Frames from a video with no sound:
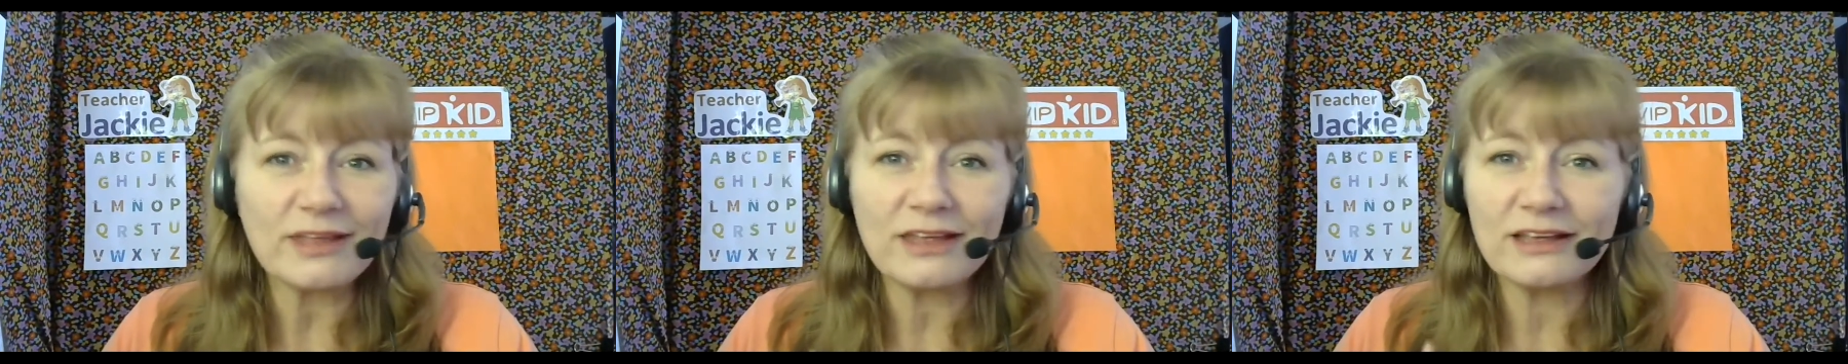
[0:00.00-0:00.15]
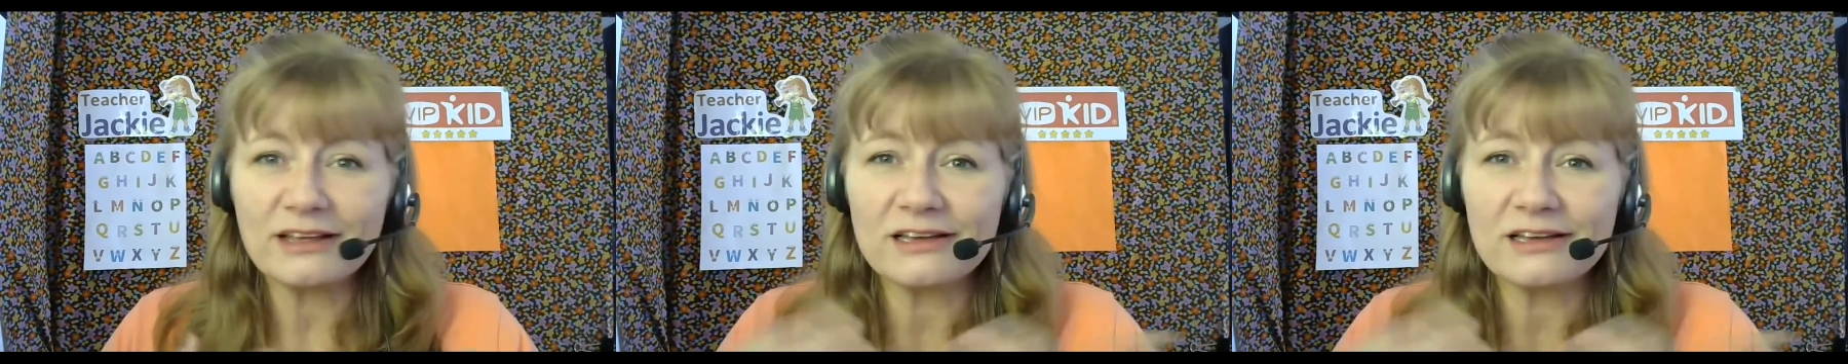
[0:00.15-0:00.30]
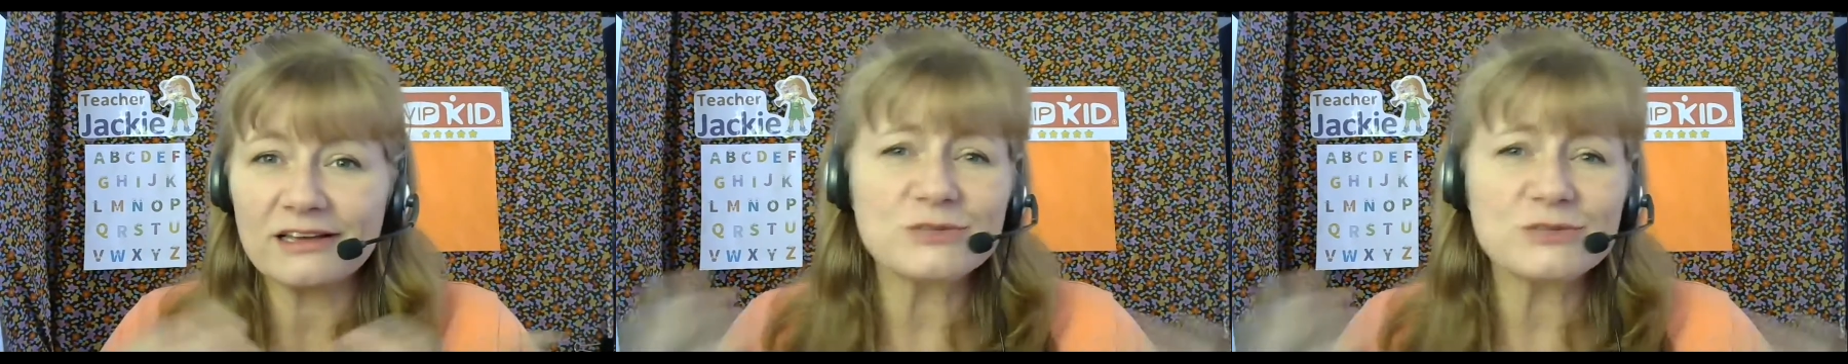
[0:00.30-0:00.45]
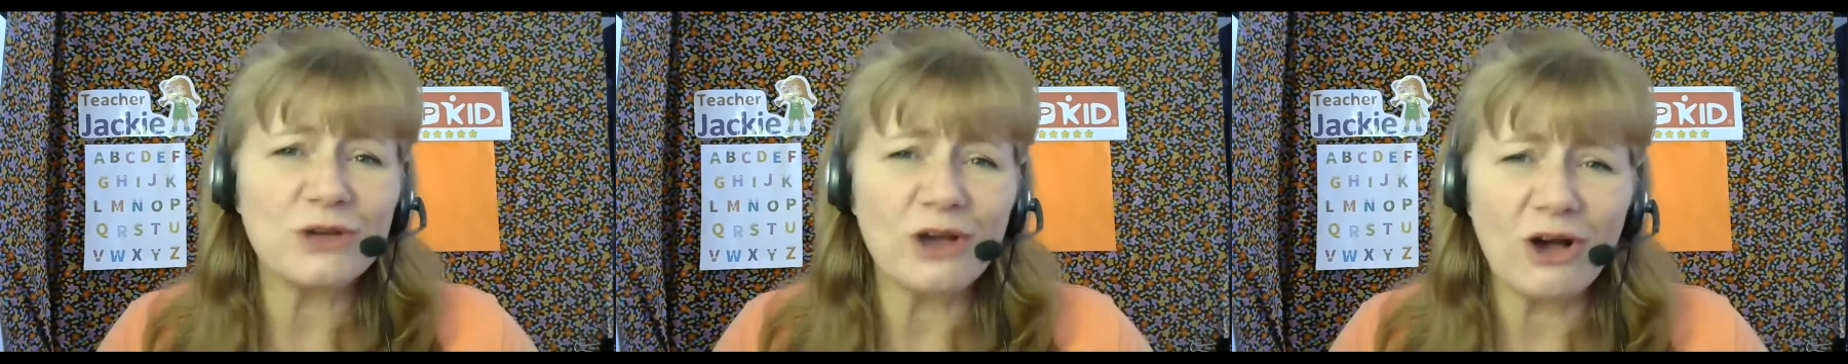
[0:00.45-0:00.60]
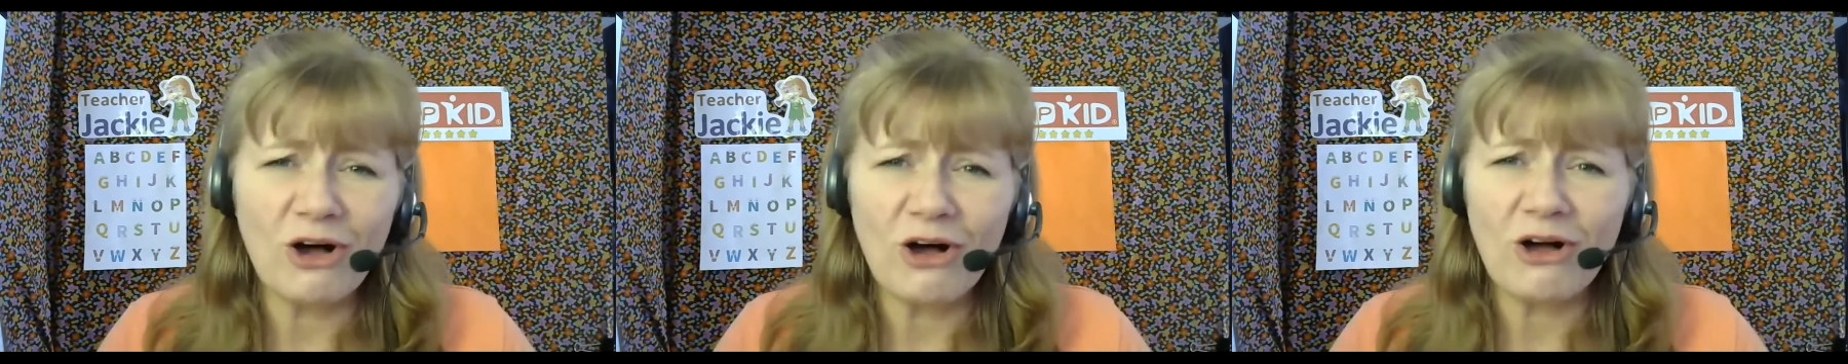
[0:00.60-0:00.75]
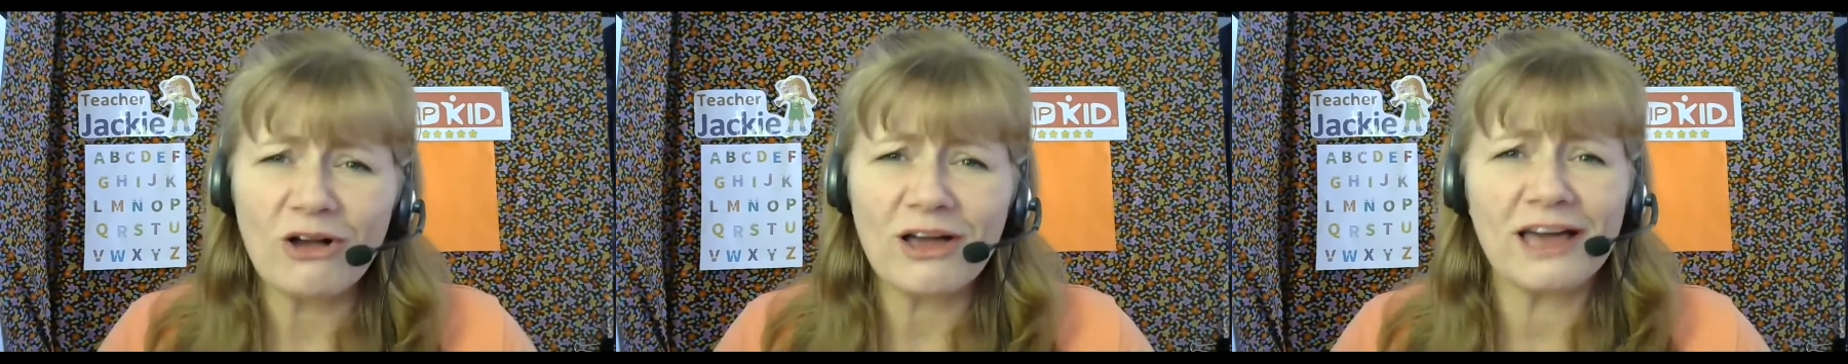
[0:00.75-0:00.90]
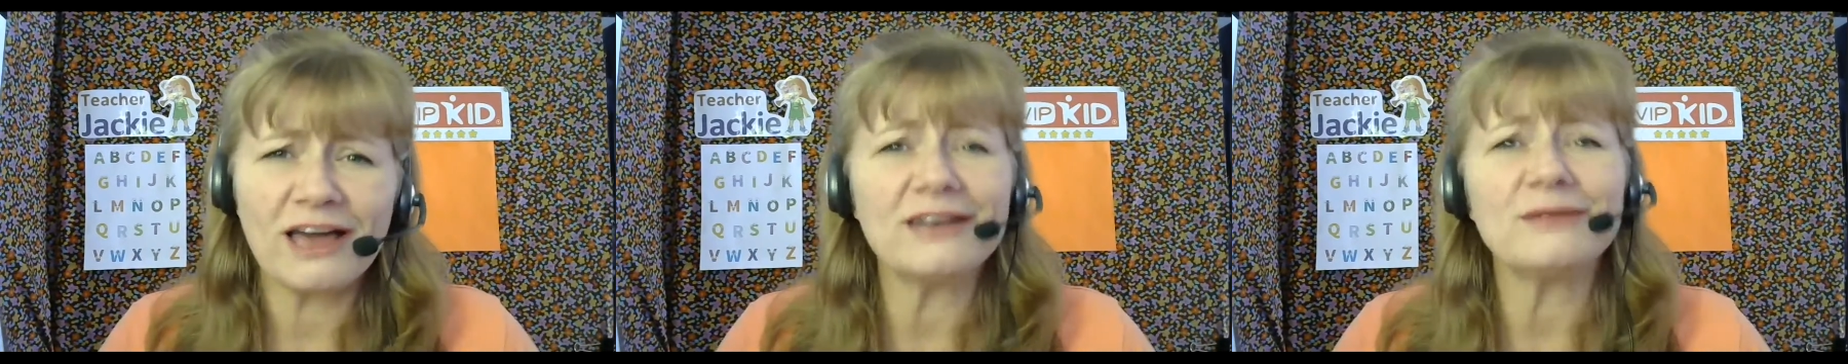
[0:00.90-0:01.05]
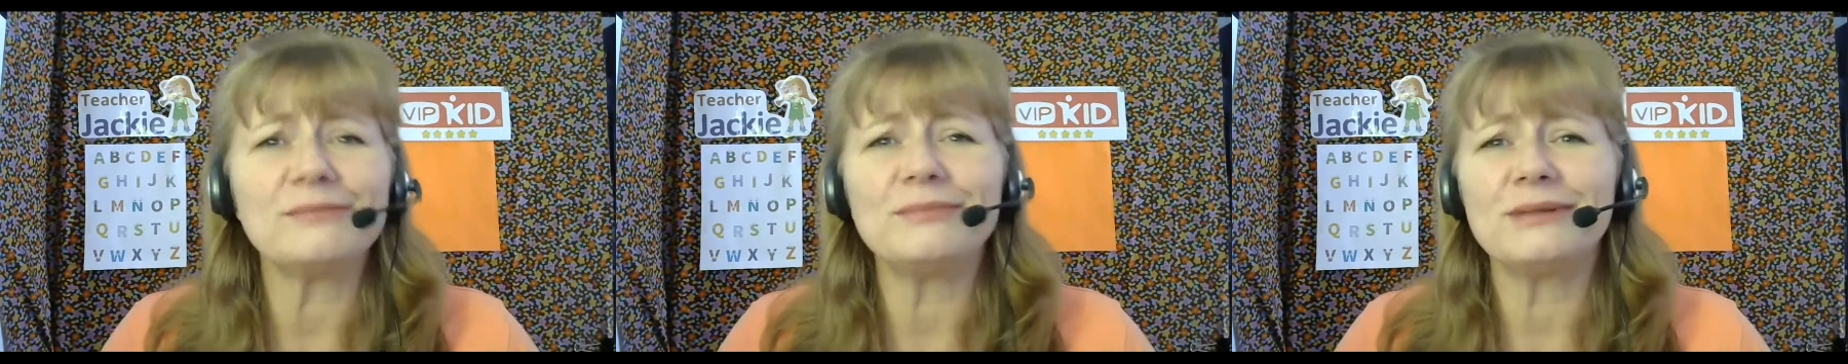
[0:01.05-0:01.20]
because we all kind of